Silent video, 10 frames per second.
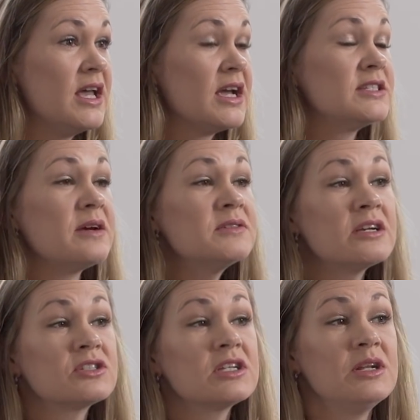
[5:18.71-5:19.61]
because I was
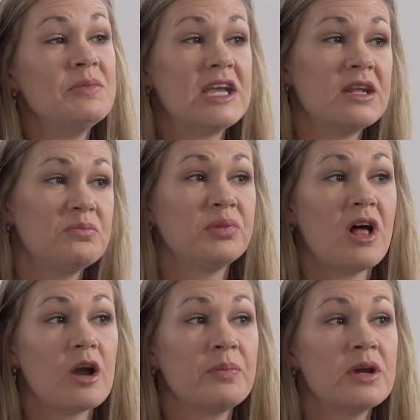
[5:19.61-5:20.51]
actually going to make it
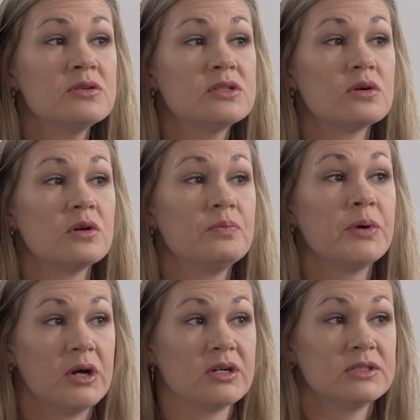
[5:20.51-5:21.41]
blog post or a
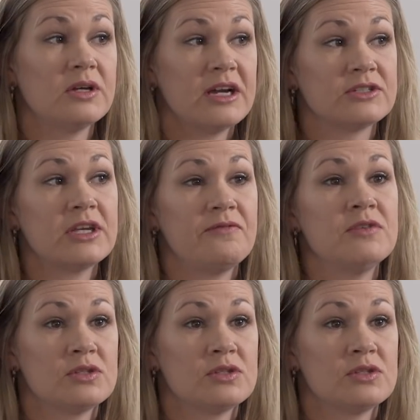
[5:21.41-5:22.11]
book. So I actually have the